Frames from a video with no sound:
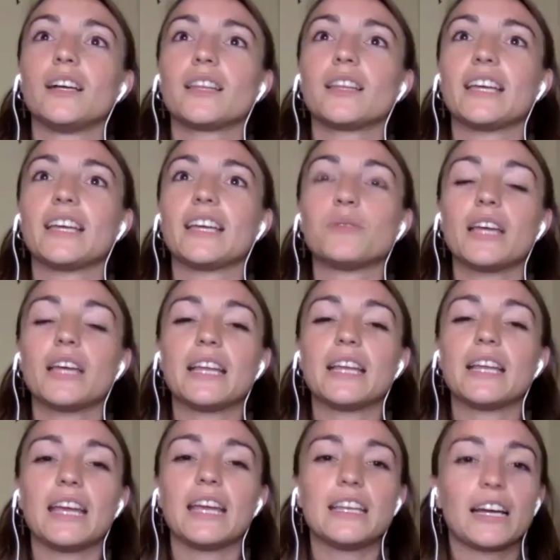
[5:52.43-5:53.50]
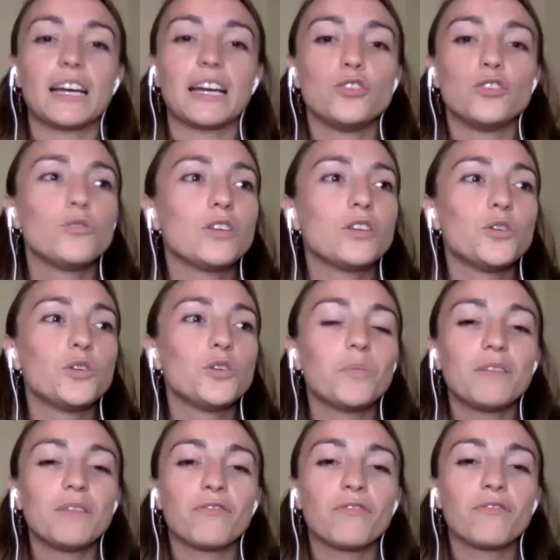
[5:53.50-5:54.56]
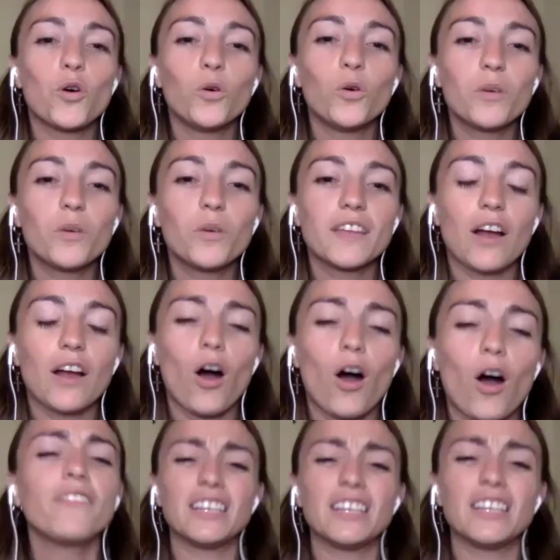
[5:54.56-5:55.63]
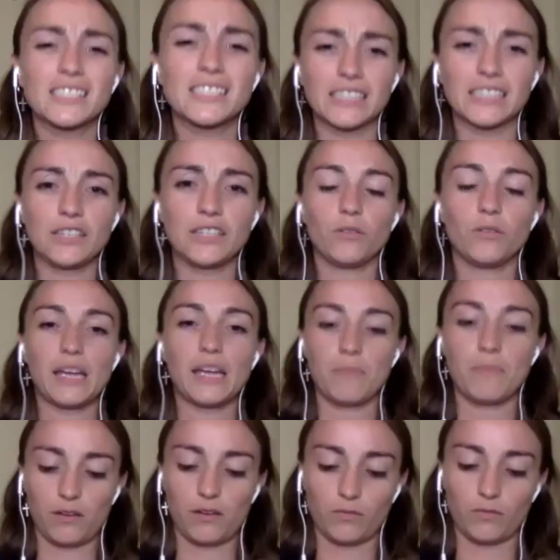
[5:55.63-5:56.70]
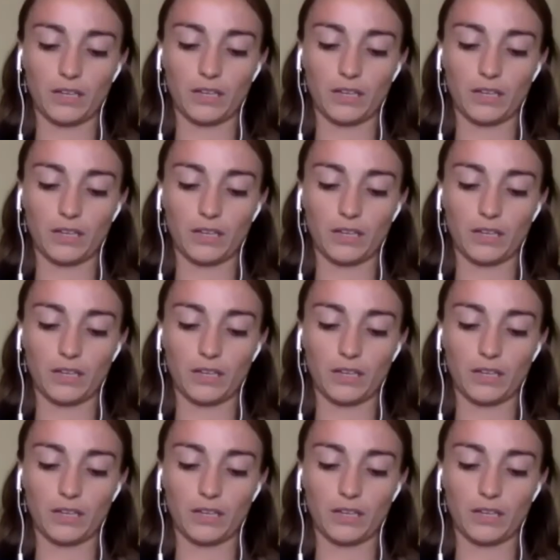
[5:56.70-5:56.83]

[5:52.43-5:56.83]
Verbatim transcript: like it was and, and i knew that you would be cool with it obviously you came out like